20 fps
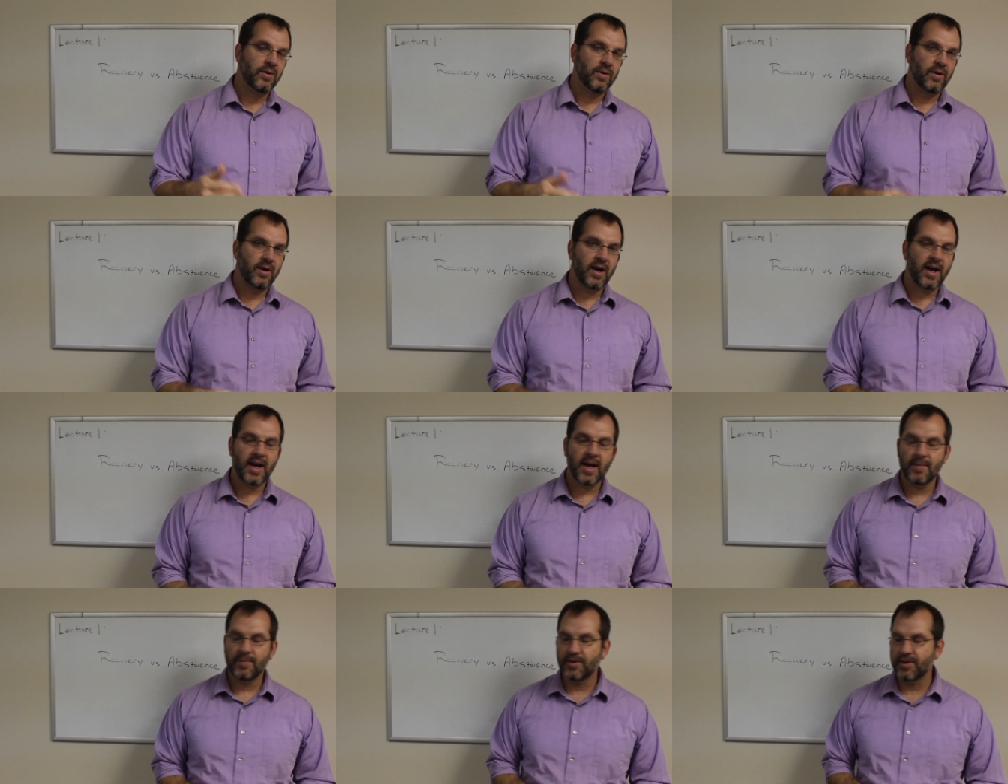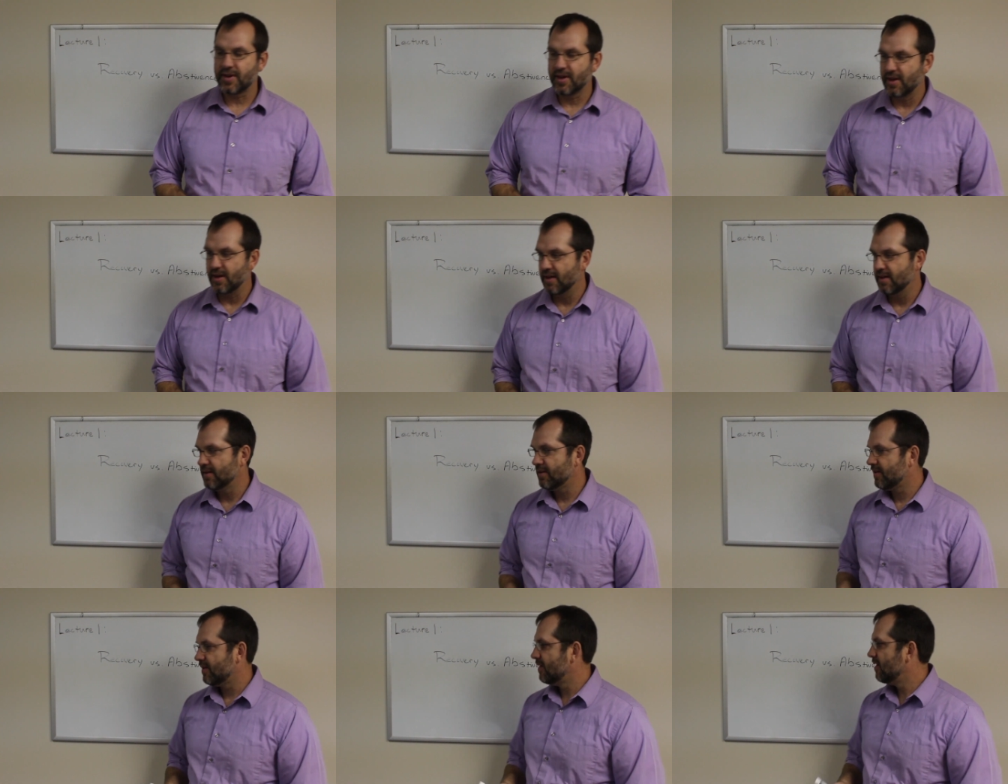or
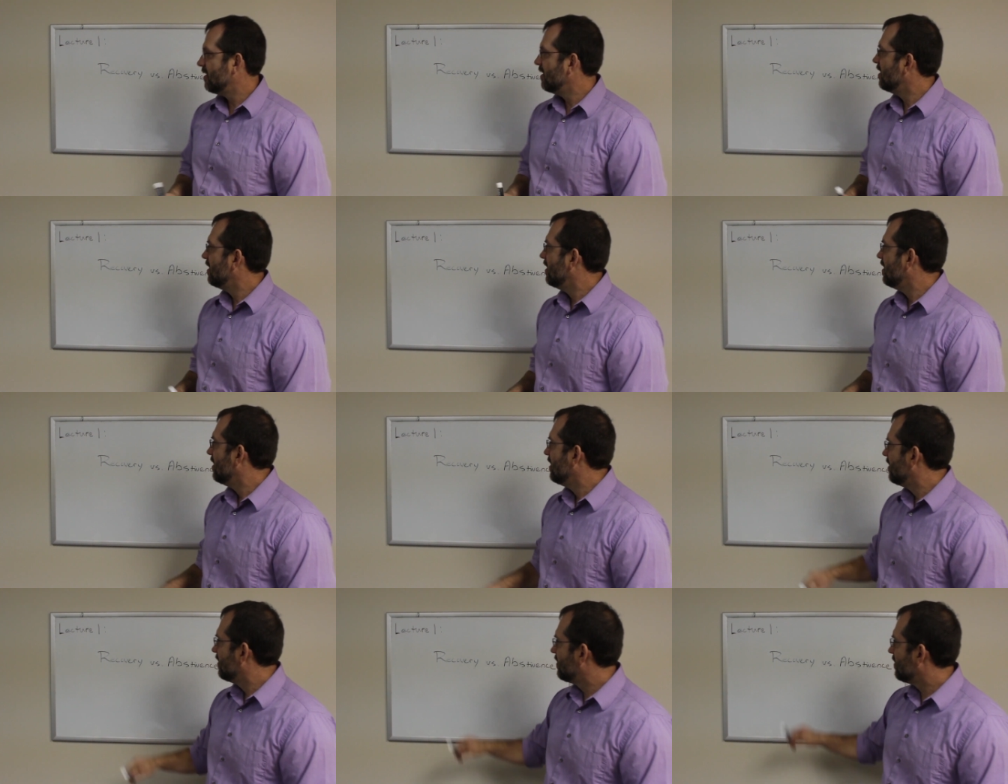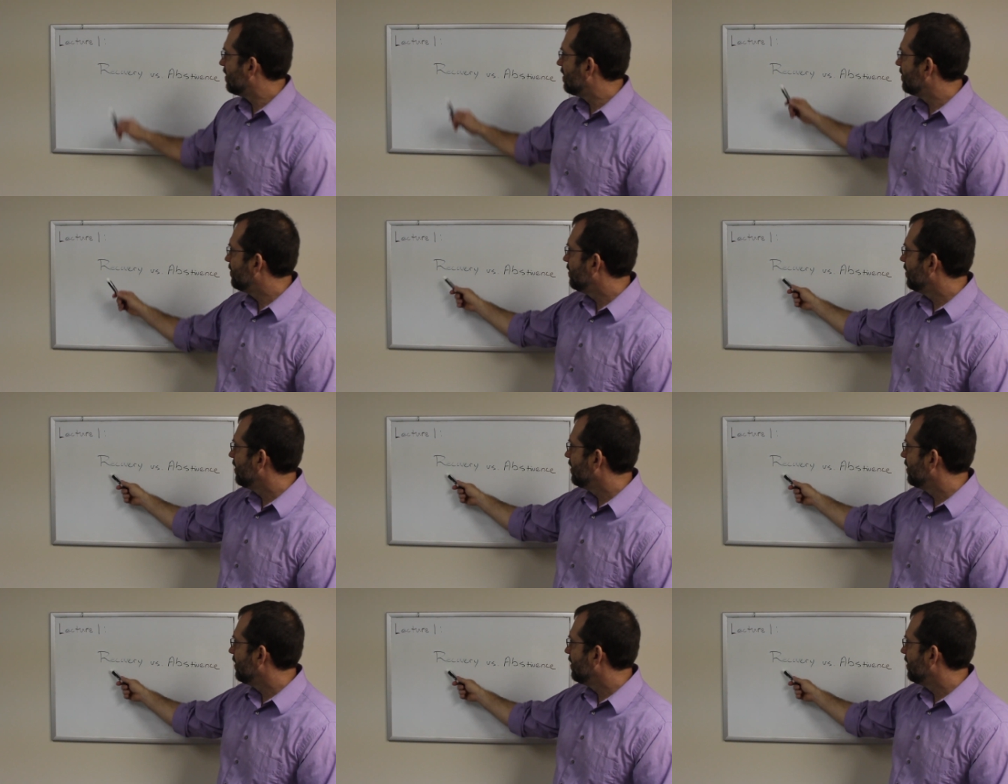abstinence. So I